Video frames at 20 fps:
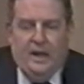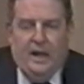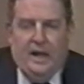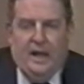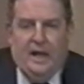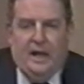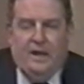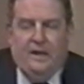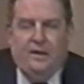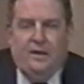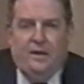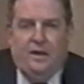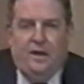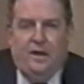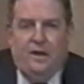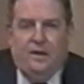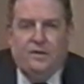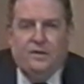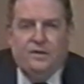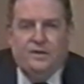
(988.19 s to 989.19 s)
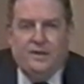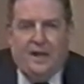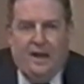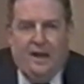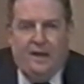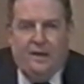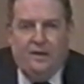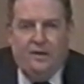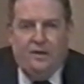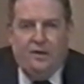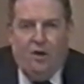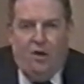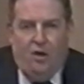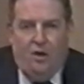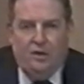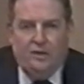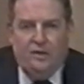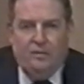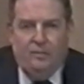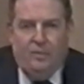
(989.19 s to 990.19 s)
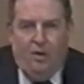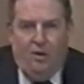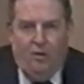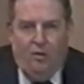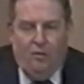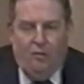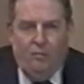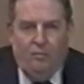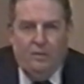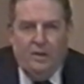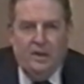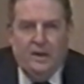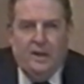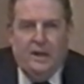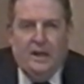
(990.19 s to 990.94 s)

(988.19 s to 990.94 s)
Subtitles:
and Stalin called him home,